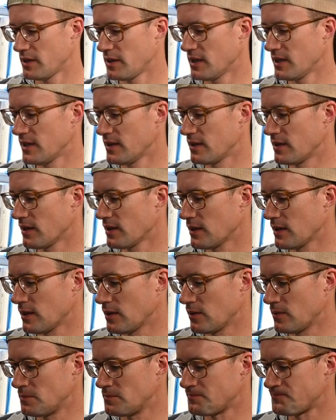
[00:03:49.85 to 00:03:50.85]

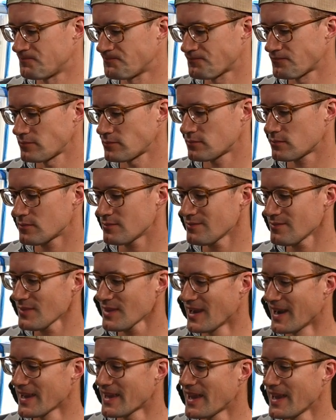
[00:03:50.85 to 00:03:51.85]

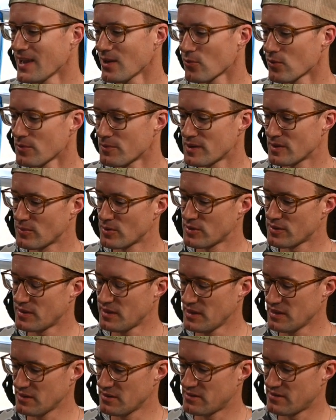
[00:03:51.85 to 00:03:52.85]
I can't remember
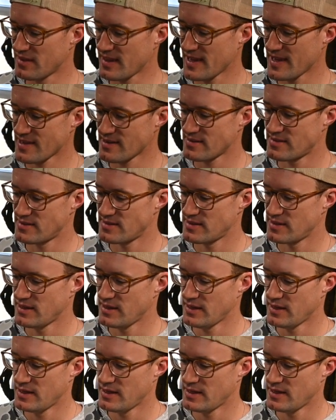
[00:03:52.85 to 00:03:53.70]
the exact